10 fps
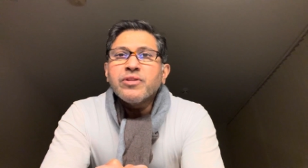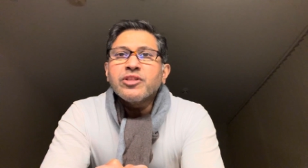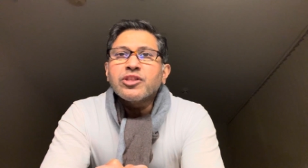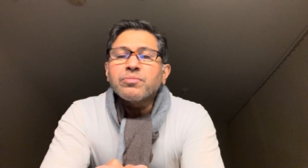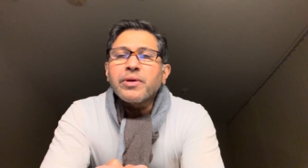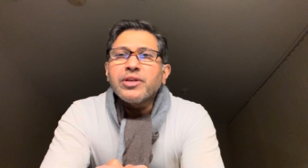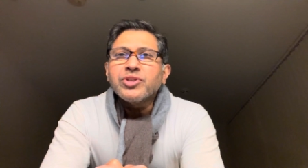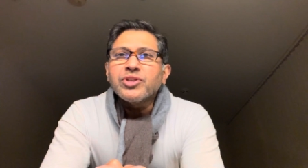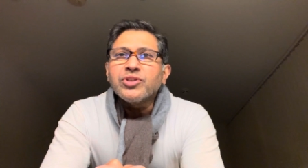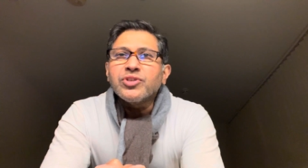
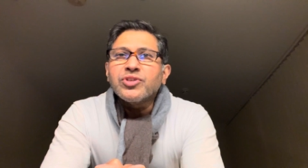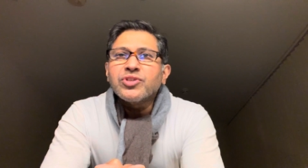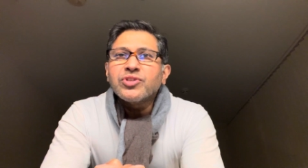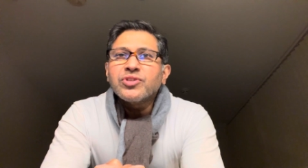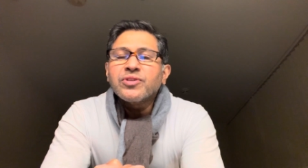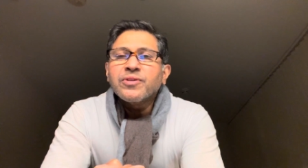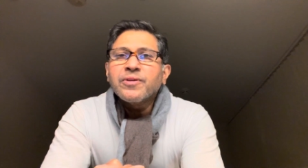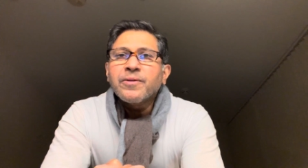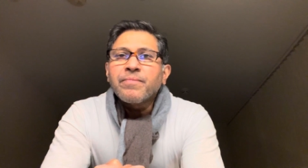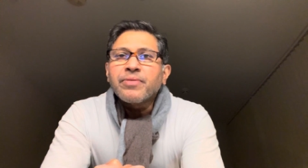species,
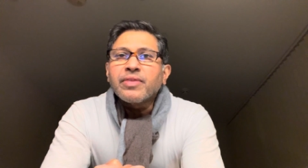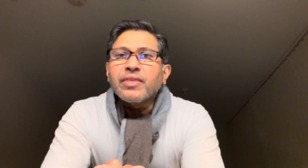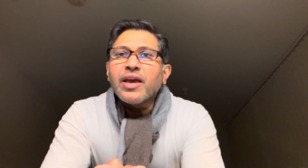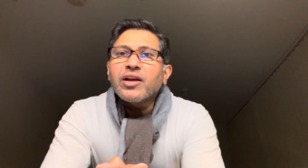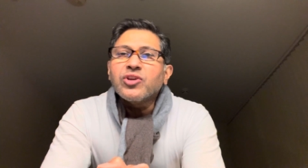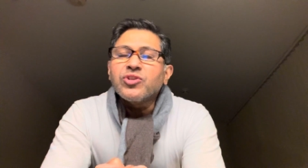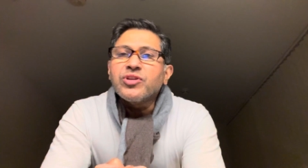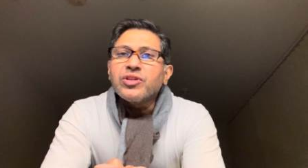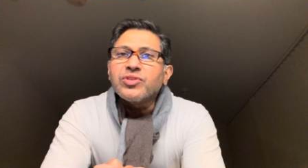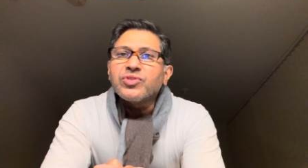their
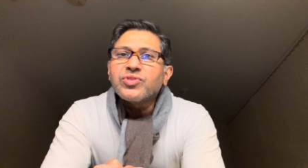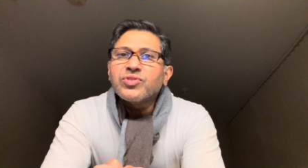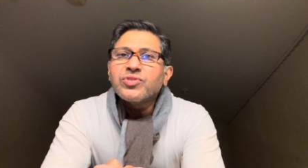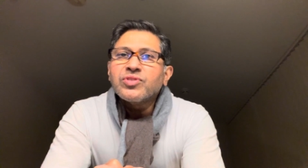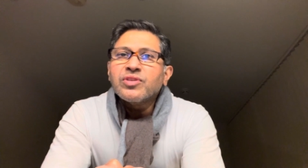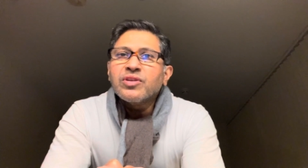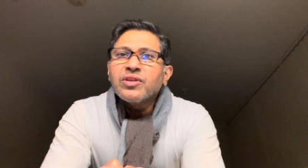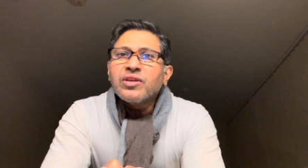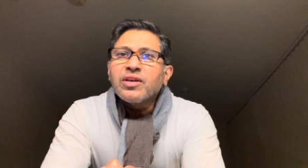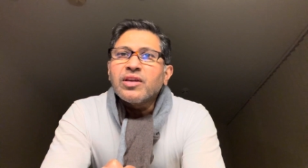goodness
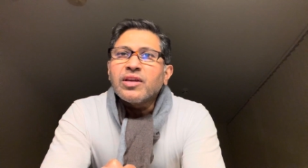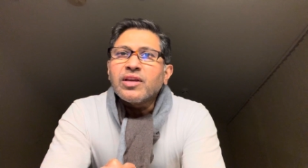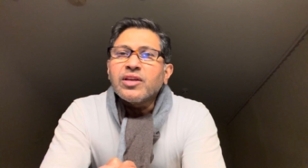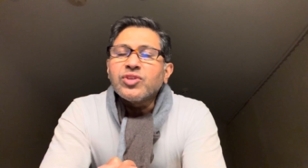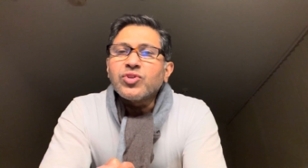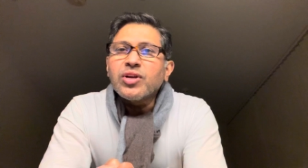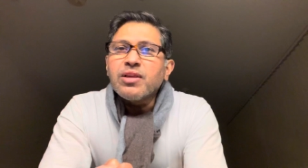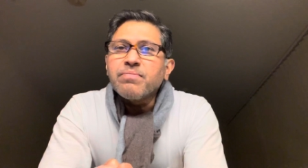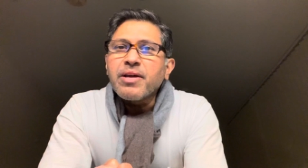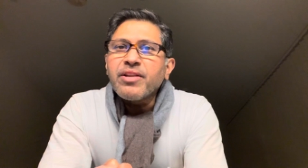is only
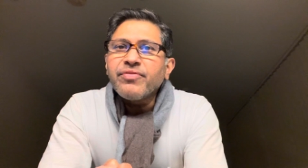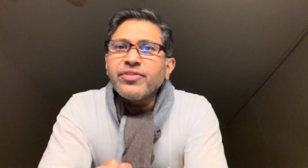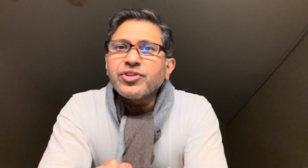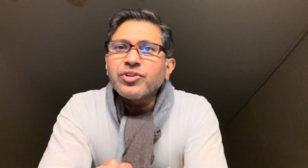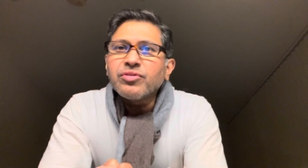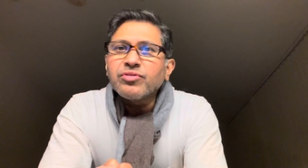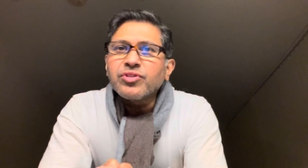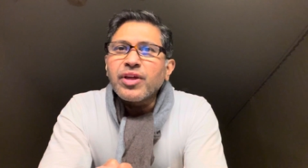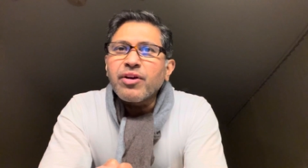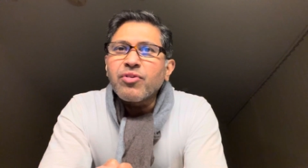beneficial to
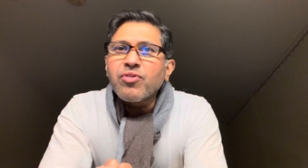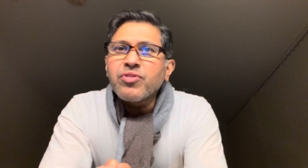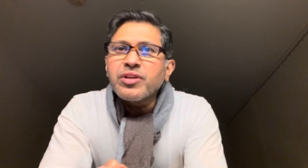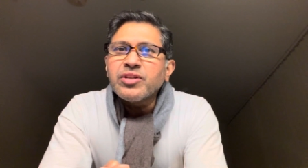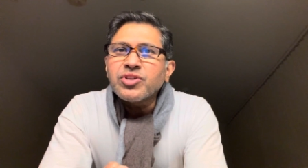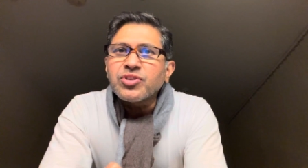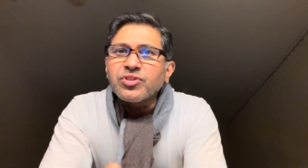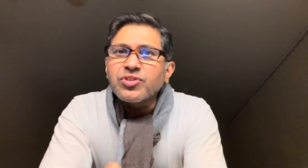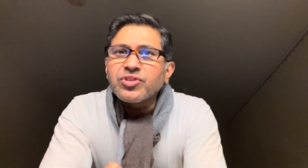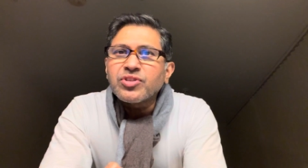their own
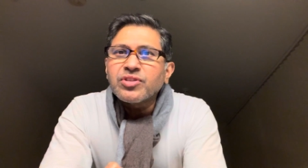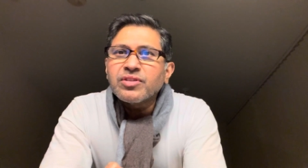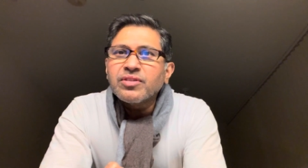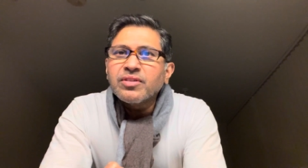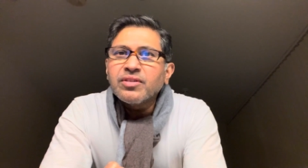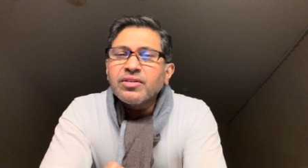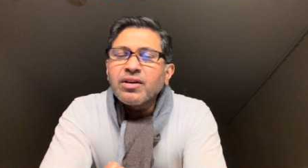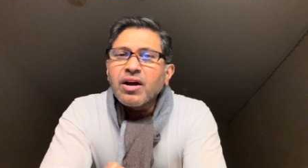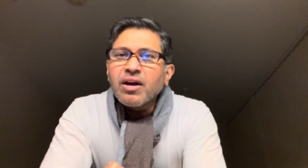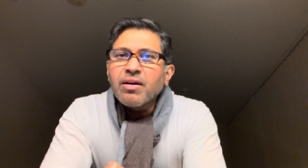interest,
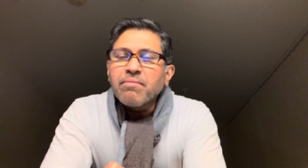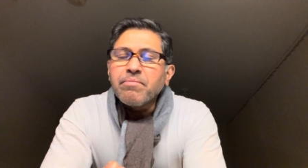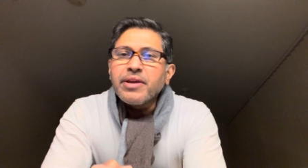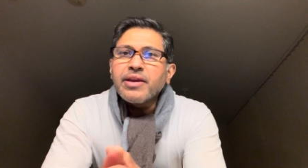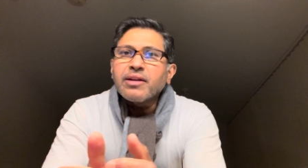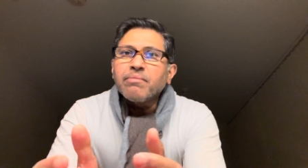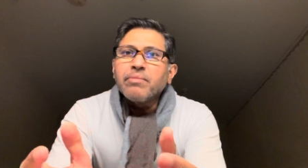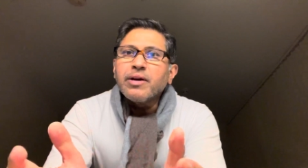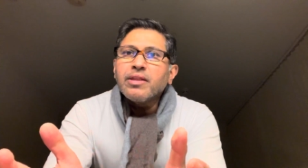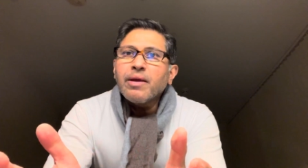be it a
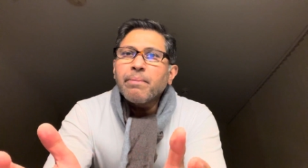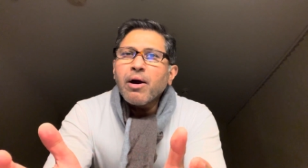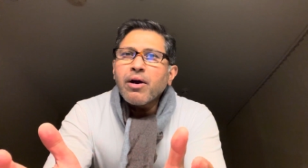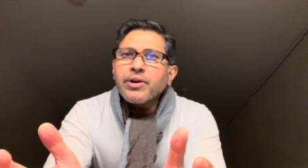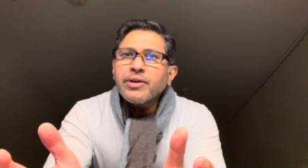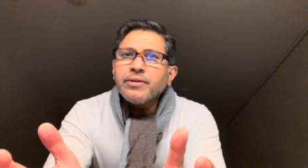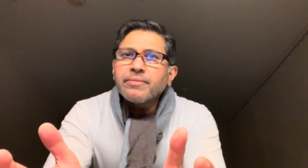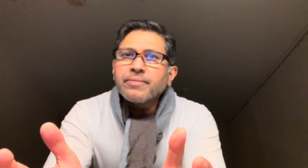birthday party,